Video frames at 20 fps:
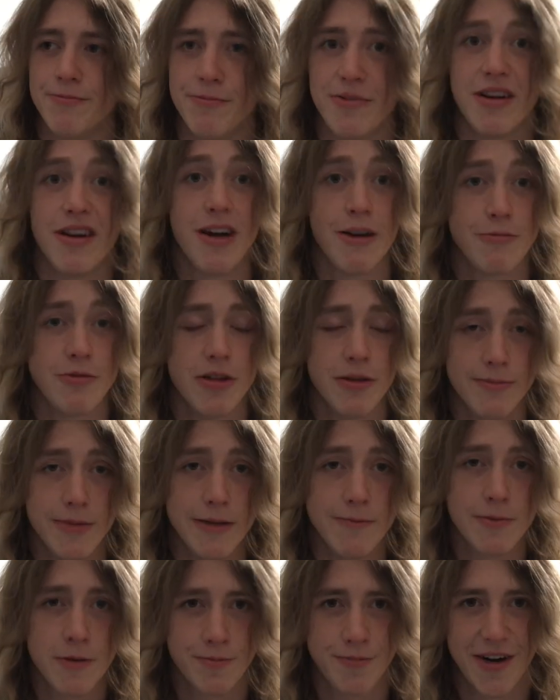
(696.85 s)
But I will be
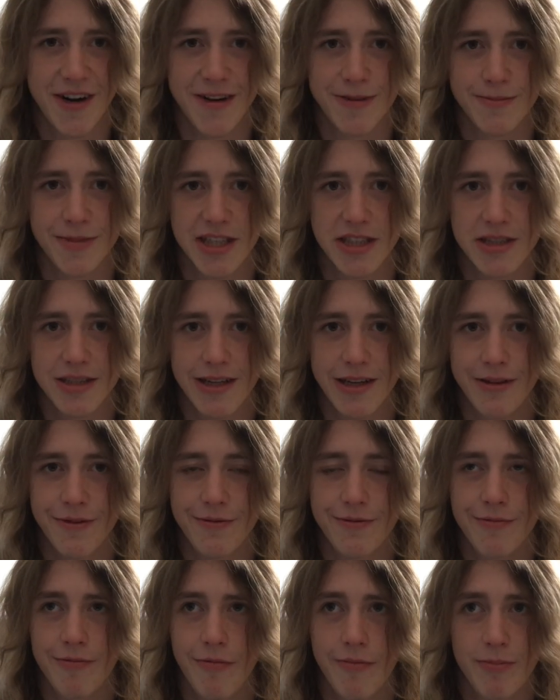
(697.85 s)
preparing
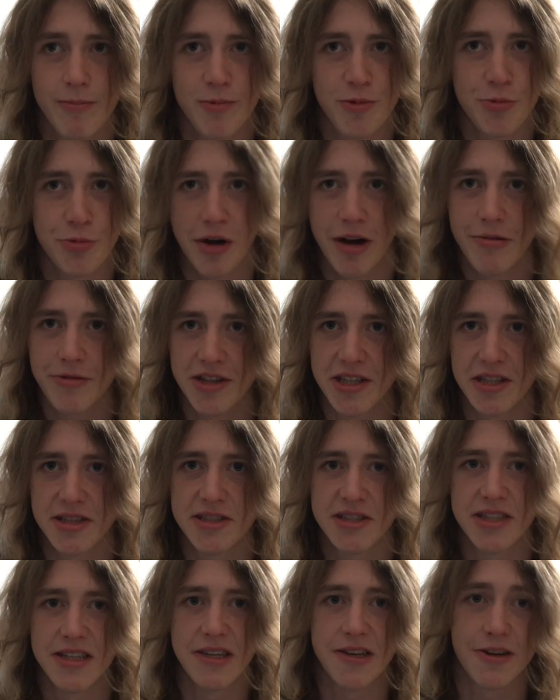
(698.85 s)
myself throughout
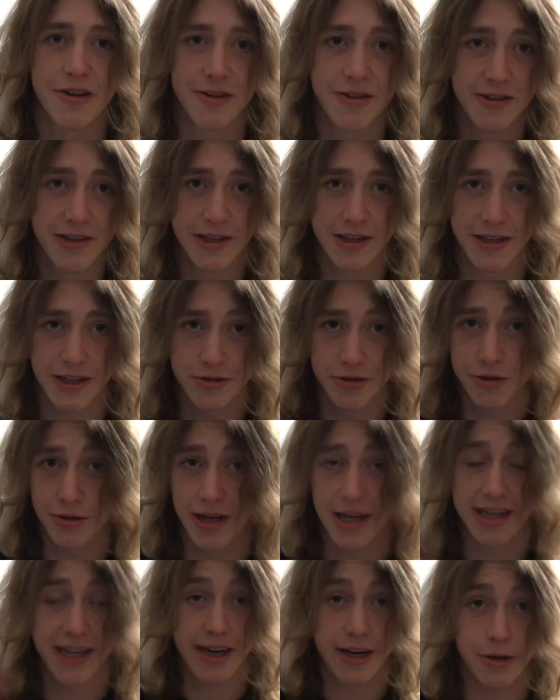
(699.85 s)
this year, trying
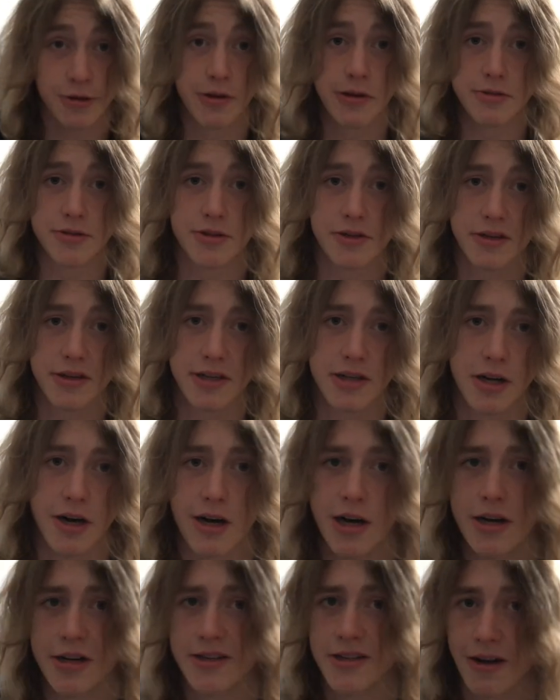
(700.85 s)
to get closer to
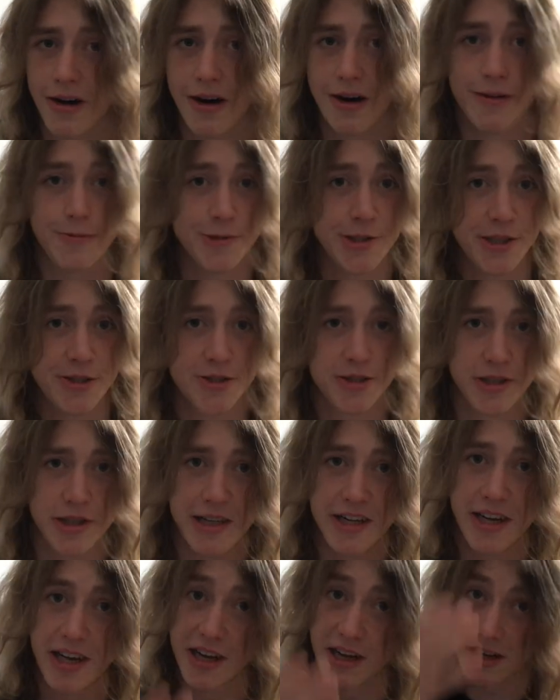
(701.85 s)
God, obviously.
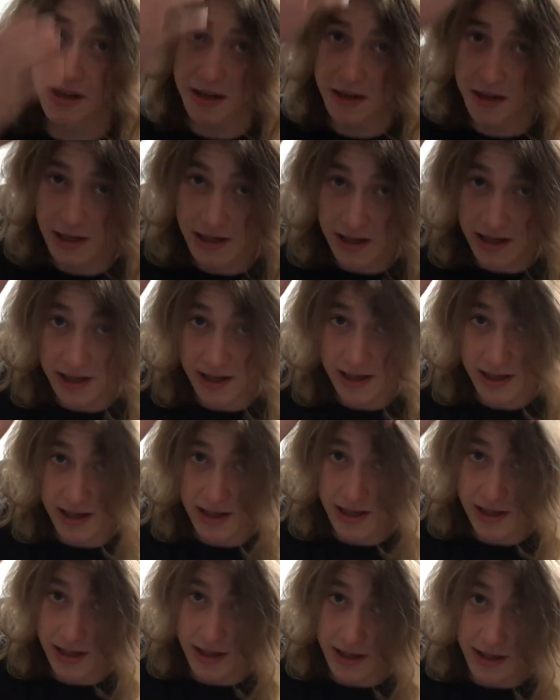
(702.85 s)

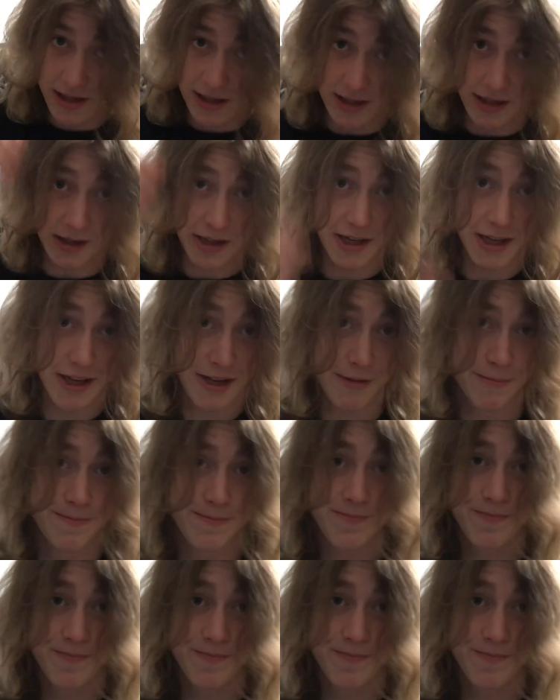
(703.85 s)
And yeah,